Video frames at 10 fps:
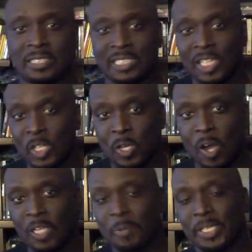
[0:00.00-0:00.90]
Two
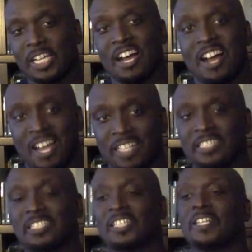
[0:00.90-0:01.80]
only
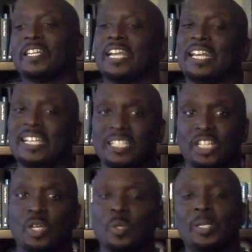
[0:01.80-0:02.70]
because it is a
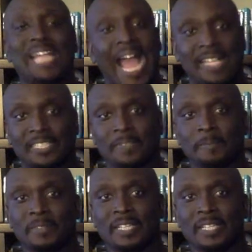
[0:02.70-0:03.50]
cool gadget,